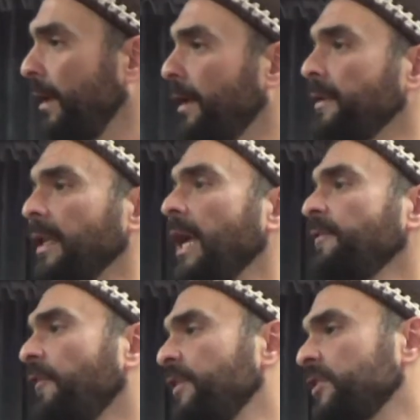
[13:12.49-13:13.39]
In the
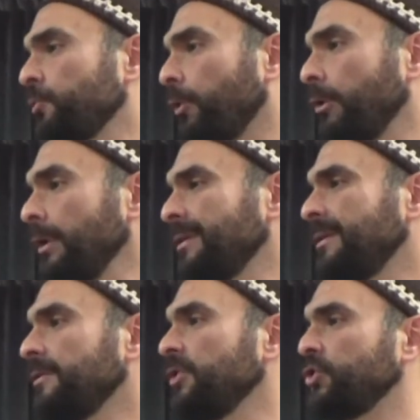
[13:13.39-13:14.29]
life of this
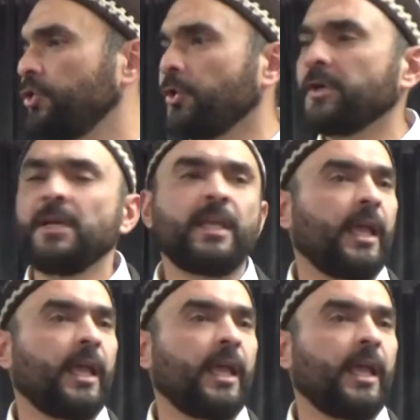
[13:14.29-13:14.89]
world, the jury